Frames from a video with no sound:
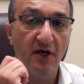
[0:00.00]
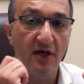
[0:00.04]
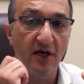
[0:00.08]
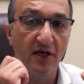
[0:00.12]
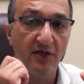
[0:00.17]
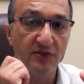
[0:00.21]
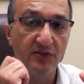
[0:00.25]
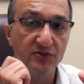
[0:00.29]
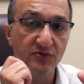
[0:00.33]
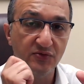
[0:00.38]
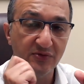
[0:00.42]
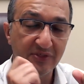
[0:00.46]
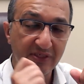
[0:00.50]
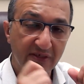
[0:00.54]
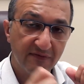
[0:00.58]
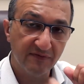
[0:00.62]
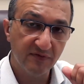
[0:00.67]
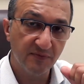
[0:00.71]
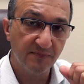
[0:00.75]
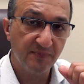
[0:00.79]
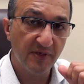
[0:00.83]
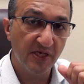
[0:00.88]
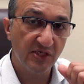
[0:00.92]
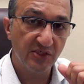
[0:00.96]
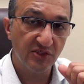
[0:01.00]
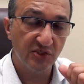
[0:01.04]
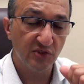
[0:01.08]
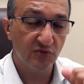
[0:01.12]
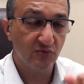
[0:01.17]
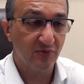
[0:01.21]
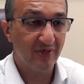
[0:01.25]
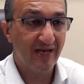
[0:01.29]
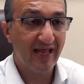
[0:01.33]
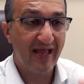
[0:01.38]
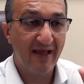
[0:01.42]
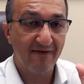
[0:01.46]
to give the patient
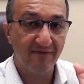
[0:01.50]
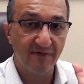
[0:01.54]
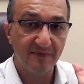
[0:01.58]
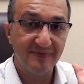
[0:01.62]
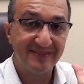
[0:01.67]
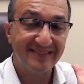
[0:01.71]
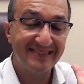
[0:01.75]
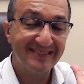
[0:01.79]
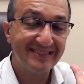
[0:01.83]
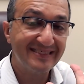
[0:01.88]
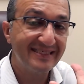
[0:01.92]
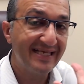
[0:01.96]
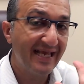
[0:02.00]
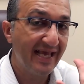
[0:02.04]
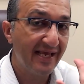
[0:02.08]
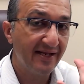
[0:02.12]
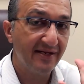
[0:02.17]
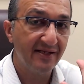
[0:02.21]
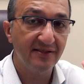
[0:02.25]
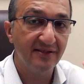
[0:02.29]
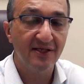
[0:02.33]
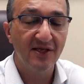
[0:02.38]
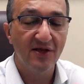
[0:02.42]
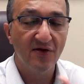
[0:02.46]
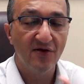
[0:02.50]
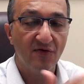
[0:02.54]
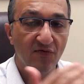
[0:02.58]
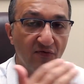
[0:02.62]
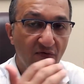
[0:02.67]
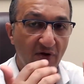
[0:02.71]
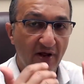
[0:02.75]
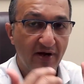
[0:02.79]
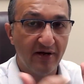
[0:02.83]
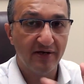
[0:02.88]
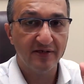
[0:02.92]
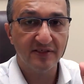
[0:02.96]
or have them scan it
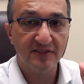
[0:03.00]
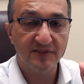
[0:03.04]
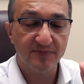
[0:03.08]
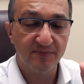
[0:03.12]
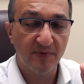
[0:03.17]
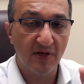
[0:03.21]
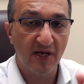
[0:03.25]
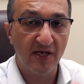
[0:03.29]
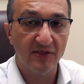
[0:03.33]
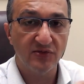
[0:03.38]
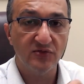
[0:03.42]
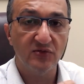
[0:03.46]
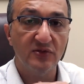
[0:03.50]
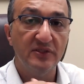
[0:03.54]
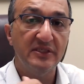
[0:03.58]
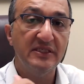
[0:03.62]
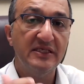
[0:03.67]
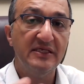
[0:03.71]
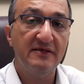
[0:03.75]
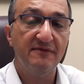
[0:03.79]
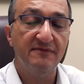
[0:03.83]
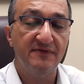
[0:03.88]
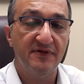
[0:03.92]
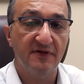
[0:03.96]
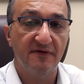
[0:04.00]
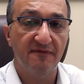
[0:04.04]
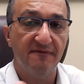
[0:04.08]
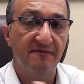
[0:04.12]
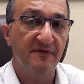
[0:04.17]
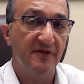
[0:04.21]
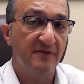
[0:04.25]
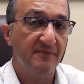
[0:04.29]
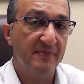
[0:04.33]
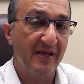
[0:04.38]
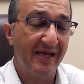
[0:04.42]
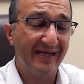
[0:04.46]
right on the spot to leave their
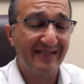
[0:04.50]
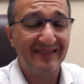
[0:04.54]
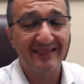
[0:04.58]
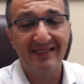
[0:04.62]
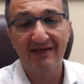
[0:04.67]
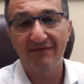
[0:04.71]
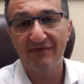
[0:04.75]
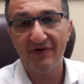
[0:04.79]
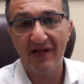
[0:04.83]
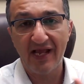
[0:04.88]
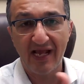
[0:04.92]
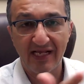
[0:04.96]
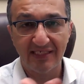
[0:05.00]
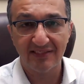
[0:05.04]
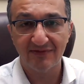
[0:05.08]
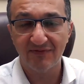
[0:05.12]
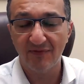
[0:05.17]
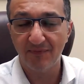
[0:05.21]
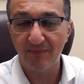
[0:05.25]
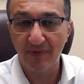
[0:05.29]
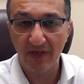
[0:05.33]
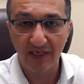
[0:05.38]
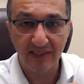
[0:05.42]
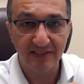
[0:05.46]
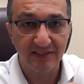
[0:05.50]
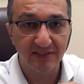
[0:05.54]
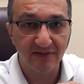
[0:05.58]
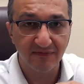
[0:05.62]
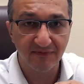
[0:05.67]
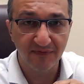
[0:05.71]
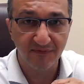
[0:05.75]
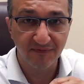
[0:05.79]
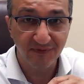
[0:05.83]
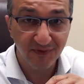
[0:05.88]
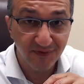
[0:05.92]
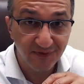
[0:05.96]
feedback. Never ask for
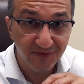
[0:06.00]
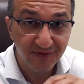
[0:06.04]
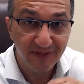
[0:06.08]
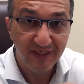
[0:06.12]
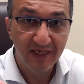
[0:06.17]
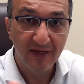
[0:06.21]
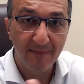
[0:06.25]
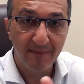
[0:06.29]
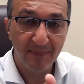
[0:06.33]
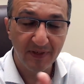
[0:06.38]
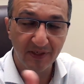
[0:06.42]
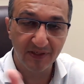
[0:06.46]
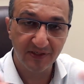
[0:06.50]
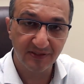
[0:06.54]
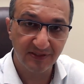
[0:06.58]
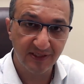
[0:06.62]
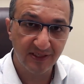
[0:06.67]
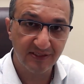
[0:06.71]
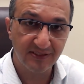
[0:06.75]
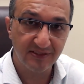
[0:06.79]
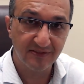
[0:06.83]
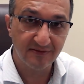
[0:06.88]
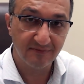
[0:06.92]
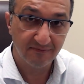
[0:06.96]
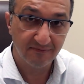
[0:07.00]
positive review because that's